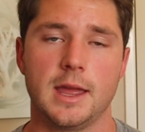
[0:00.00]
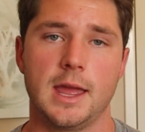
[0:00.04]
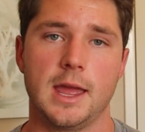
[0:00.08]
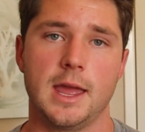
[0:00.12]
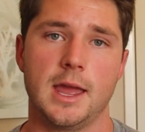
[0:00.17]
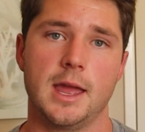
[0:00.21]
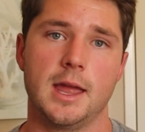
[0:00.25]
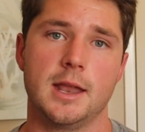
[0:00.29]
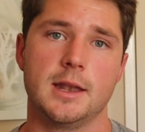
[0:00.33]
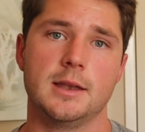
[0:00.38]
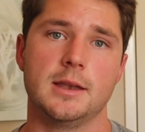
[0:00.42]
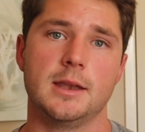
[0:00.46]

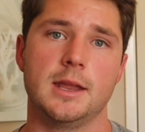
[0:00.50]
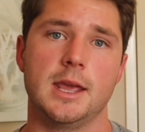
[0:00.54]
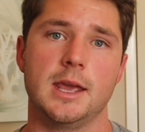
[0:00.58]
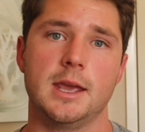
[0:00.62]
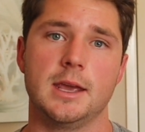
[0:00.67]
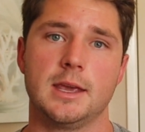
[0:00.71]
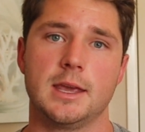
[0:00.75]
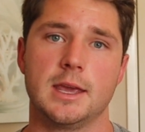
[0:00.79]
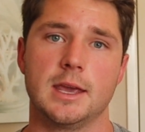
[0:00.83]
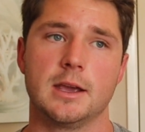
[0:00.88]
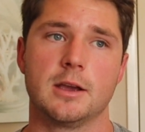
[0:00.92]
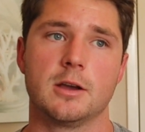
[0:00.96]
and
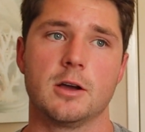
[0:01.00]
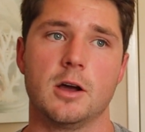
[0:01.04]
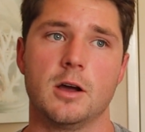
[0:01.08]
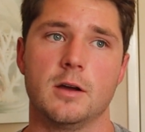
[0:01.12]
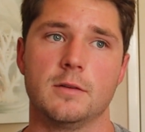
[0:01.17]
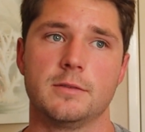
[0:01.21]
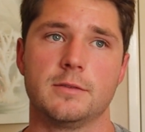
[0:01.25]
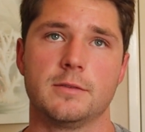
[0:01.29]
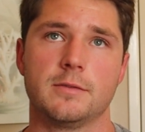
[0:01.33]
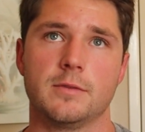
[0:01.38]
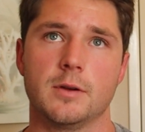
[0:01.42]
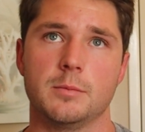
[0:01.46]
hit
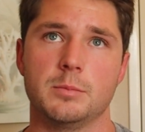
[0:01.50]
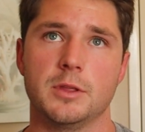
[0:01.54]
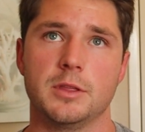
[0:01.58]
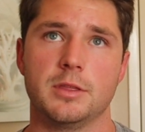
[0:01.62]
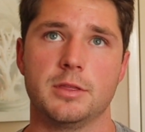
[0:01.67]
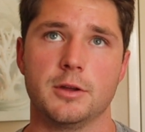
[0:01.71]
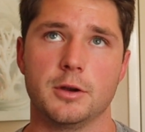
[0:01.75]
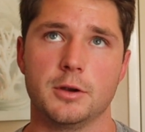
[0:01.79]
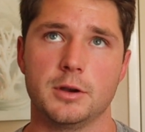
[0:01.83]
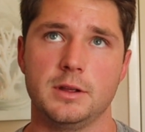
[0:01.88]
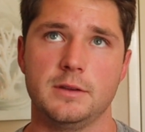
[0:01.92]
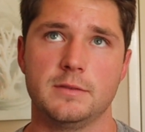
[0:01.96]
kickoffs from the
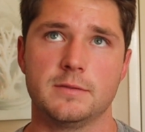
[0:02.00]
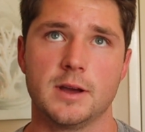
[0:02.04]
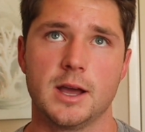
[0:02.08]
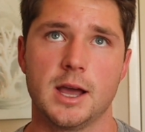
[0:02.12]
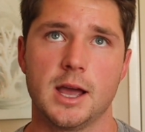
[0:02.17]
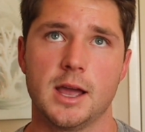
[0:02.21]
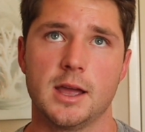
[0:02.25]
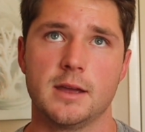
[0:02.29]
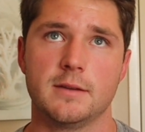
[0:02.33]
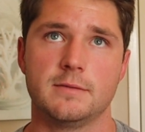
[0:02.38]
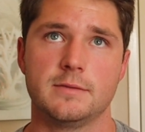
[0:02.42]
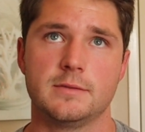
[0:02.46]

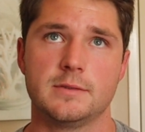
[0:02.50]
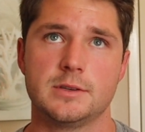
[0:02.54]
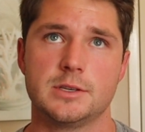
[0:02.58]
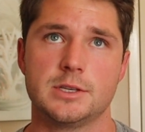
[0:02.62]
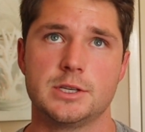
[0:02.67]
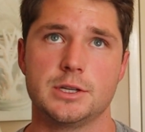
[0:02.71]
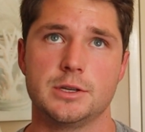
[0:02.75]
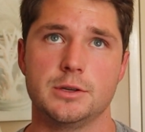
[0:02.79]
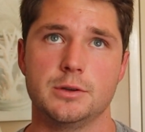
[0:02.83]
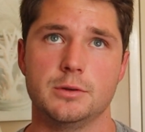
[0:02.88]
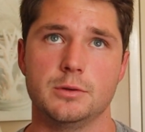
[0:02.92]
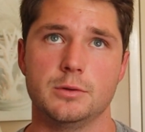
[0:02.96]
35
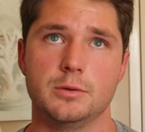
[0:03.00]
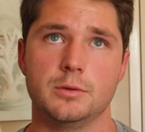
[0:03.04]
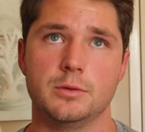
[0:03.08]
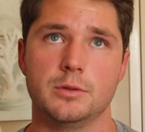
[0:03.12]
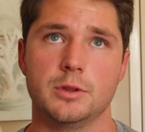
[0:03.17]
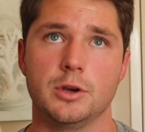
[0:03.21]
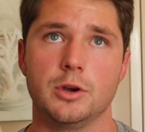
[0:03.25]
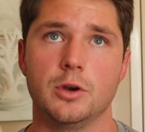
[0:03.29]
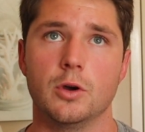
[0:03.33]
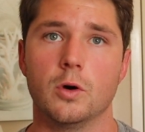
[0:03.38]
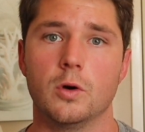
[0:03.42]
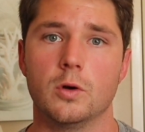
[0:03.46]
to
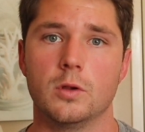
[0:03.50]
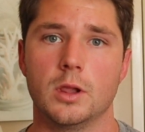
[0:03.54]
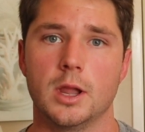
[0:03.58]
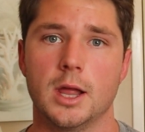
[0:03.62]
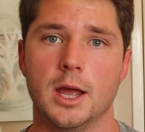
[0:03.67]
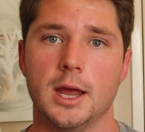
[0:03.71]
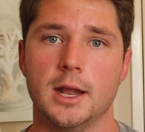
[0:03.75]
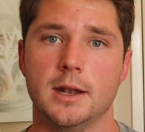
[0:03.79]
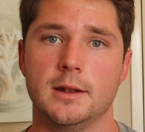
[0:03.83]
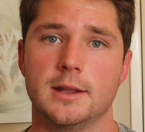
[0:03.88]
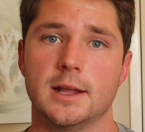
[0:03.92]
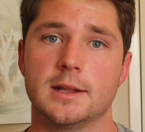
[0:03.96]
the goal line.